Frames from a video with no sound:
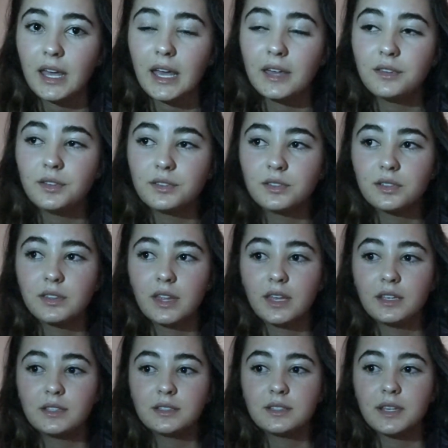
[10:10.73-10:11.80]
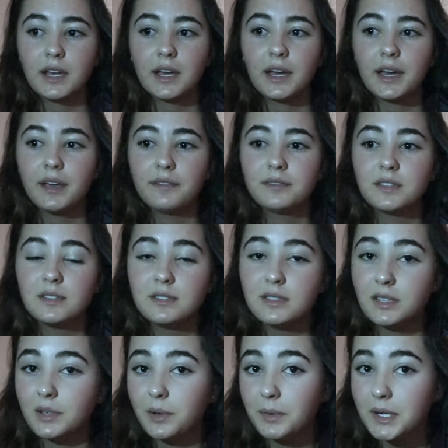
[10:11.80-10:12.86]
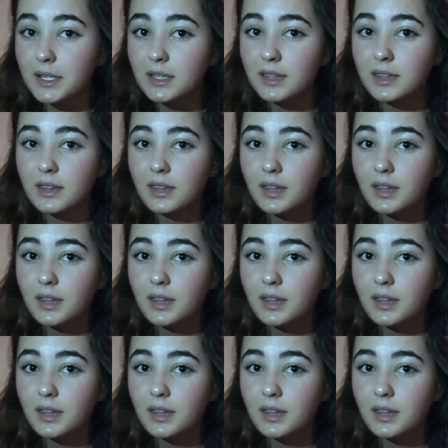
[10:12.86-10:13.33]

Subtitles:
and those are things that I have to deal with